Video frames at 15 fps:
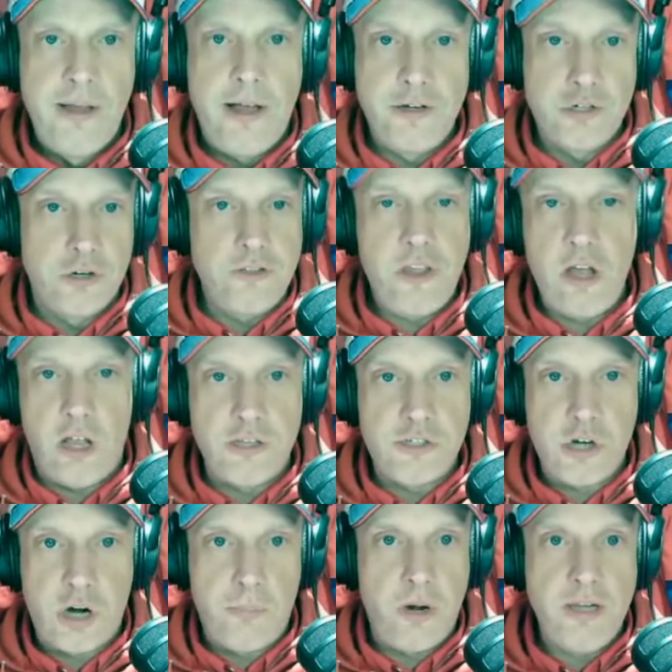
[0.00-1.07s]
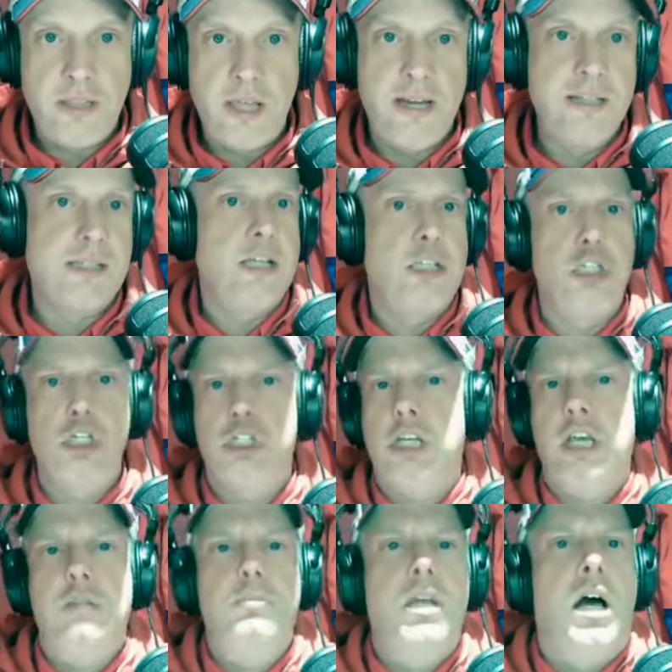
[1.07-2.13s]
during the All-Star break that he's like, just
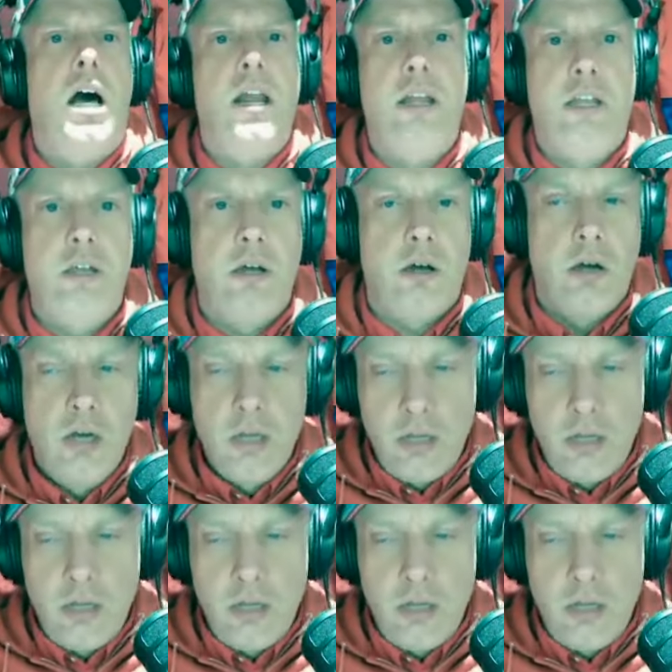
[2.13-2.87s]
get me out of here.